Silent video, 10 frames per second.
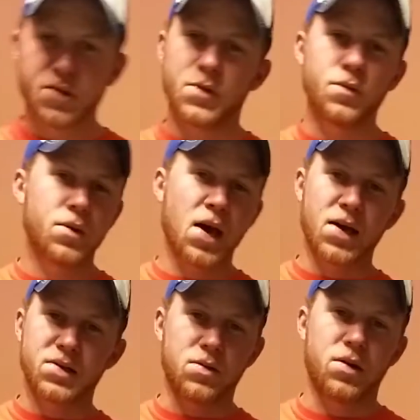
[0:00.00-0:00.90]
Shoot
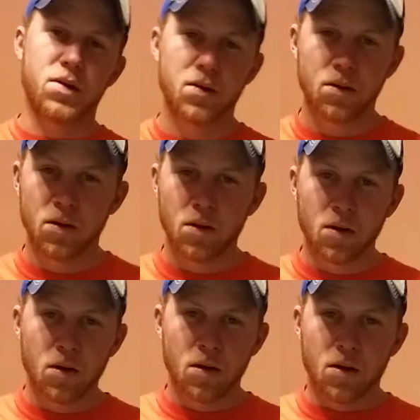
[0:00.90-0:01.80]
excellent.
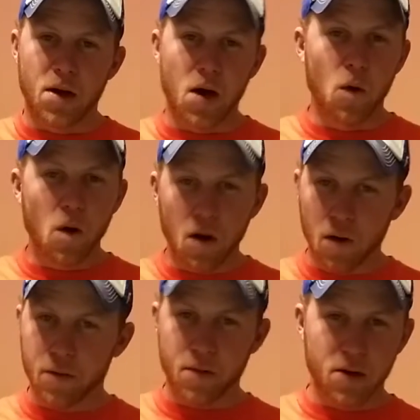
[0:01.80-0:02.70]
No
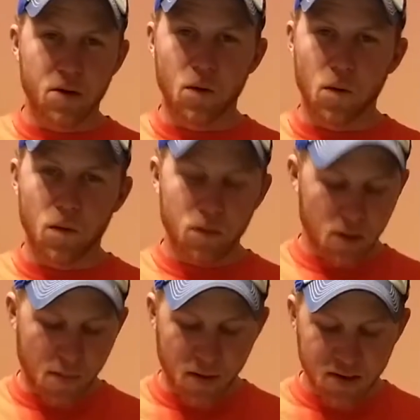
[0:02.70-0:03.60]
hard recoil.
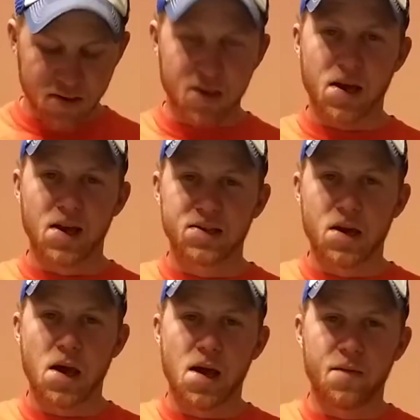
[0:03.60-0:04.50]
I mean, this thing has a
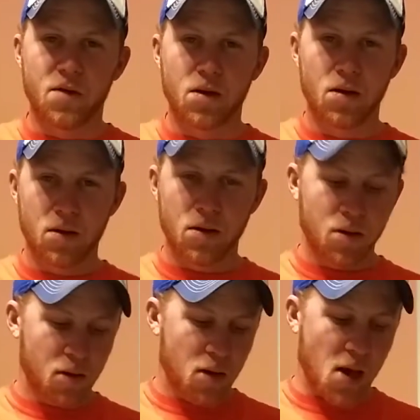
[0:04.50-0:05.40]
heavy
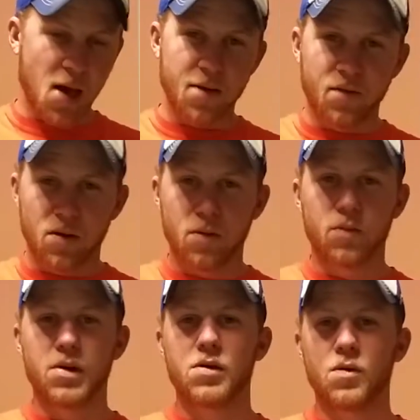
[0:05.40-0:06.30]

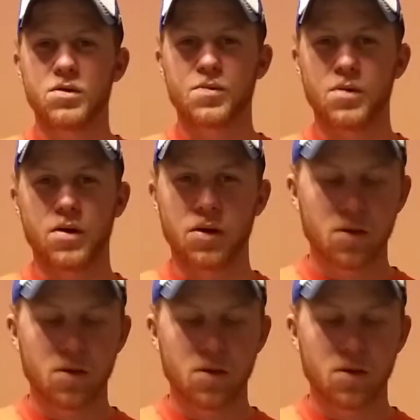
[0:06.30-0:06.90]
recoil spring.